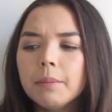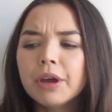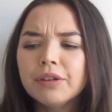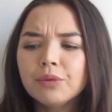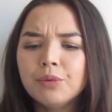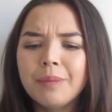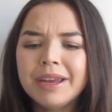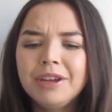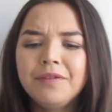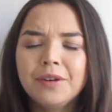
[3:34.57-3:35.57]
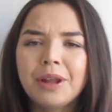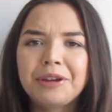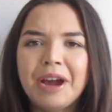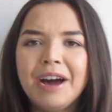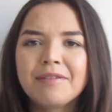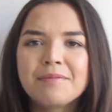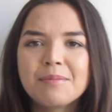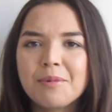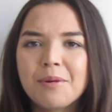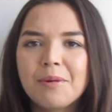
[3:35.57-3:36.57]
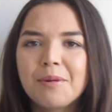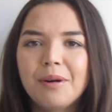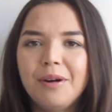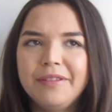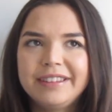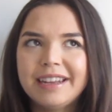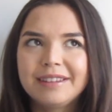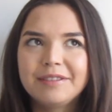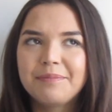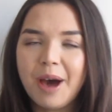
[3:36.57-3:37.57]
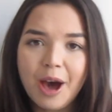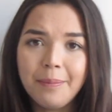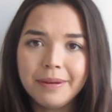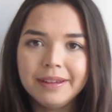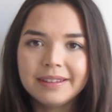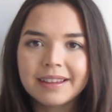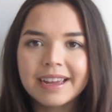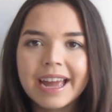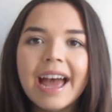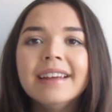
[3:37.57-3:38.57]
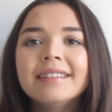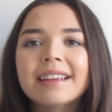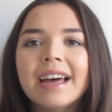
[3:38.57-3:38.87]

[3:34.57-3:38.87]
because it will make you feel like you have more of a sense of purpose, I guess,